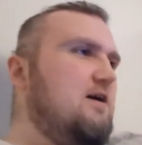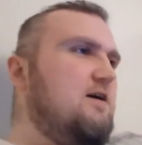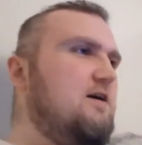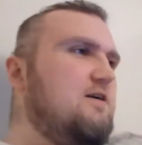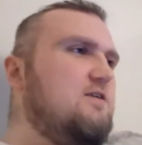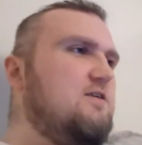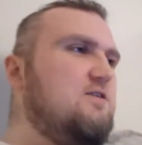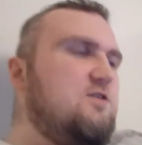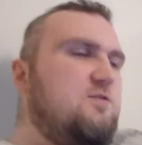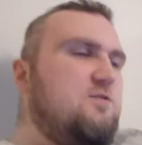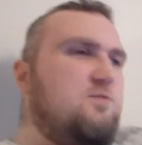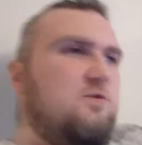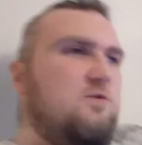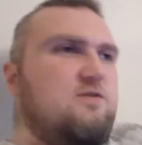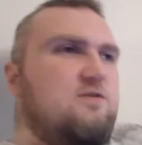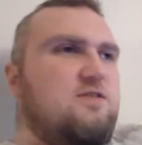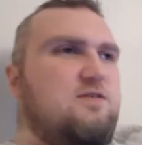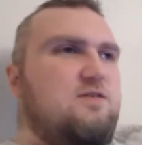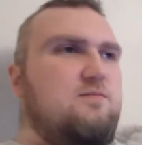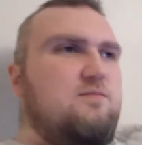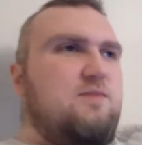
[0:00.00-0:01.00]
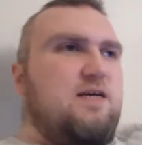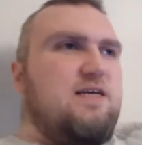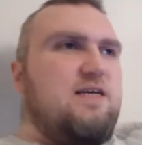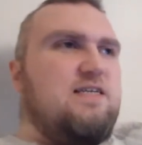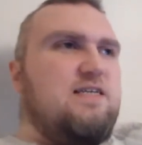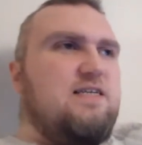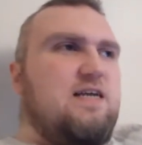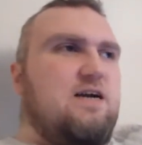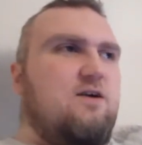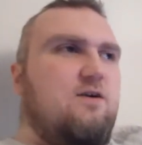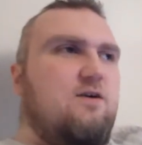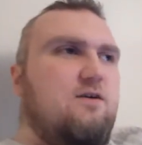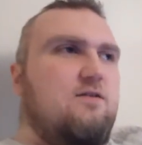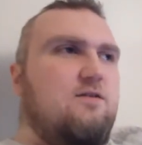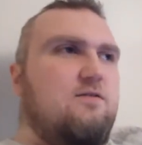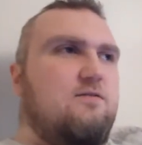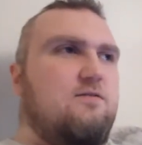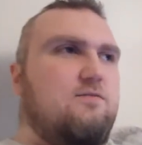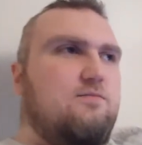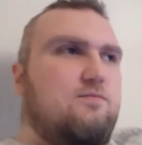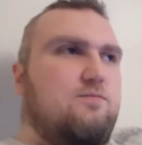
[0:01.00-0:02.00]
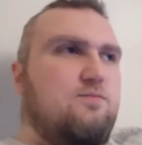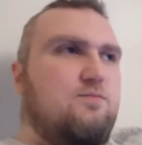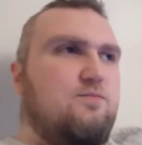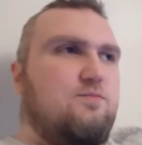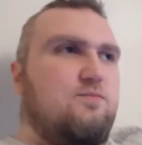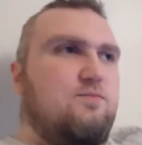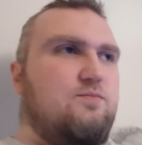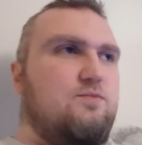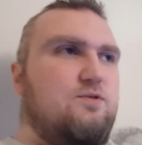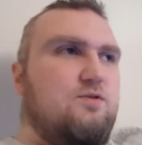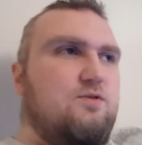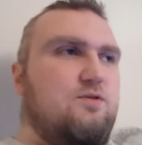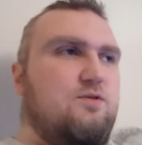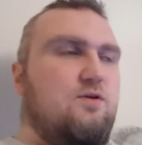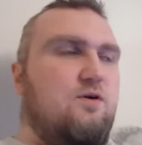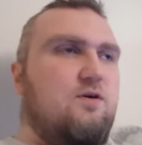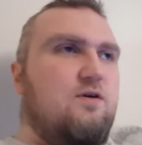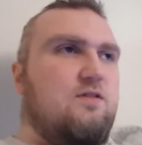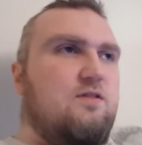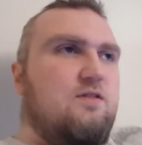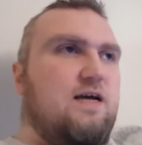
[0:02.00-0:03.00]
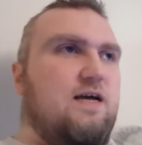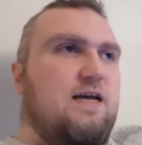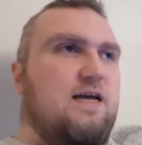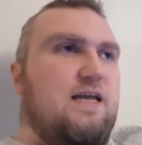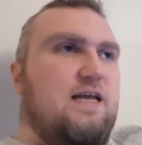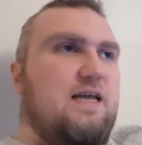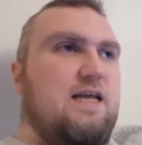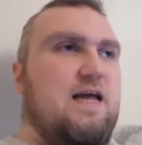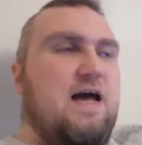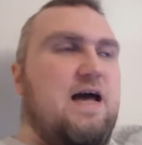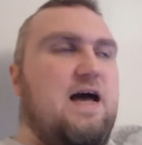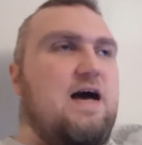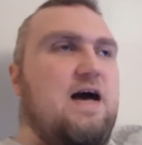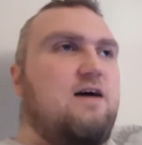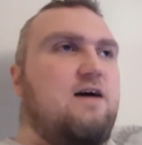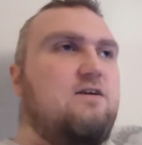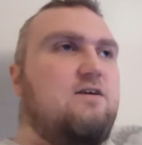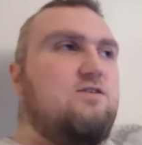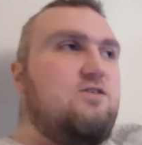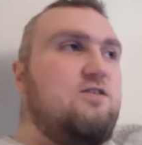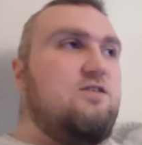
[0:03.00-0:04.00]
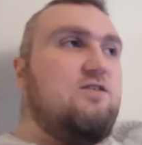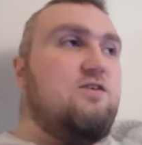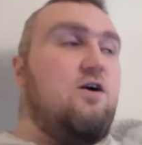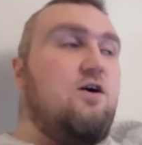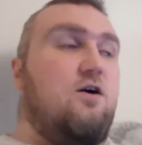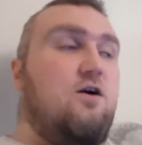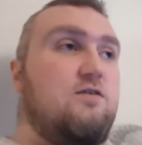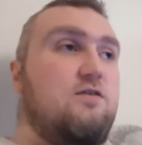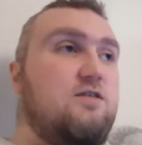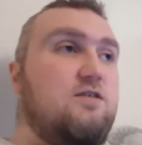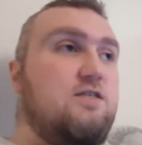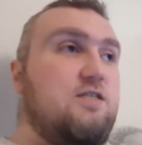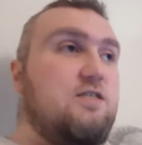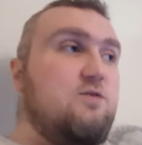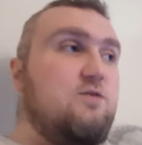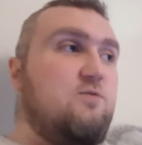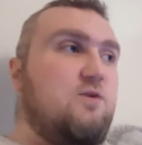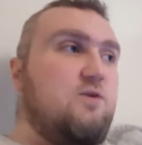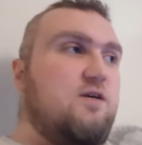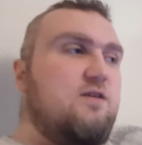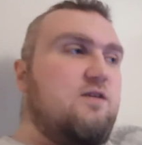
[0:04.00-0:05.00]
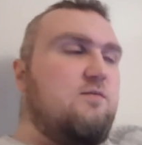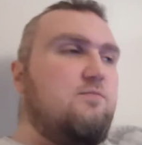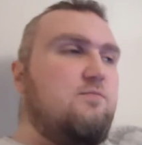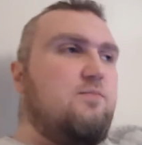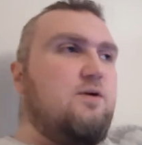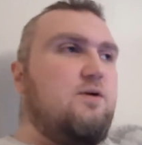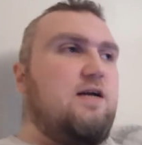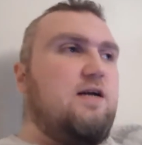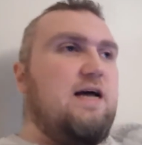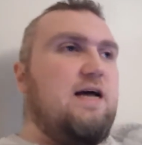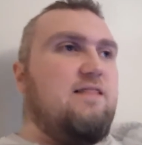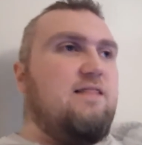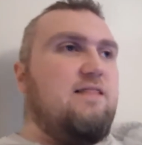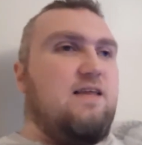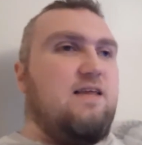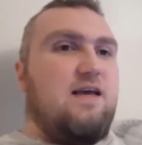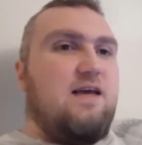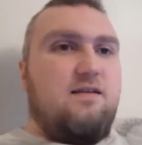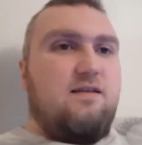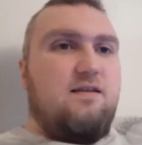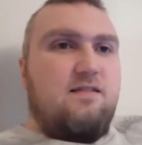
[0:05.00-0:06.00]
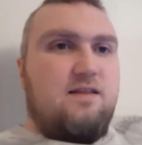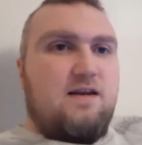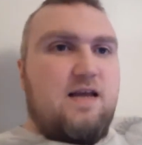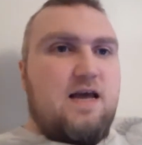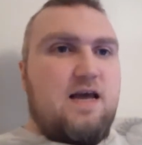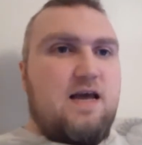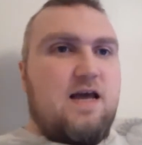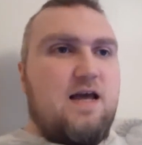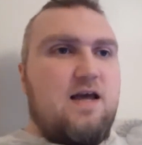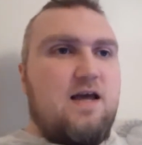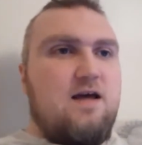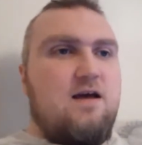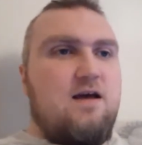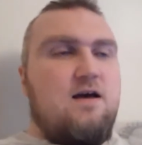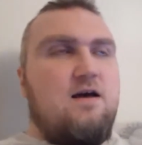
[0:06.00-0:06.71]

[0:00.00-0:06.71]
You're supposed to make Tara look like, yeah, she's hard to deal with, but at the end of the day,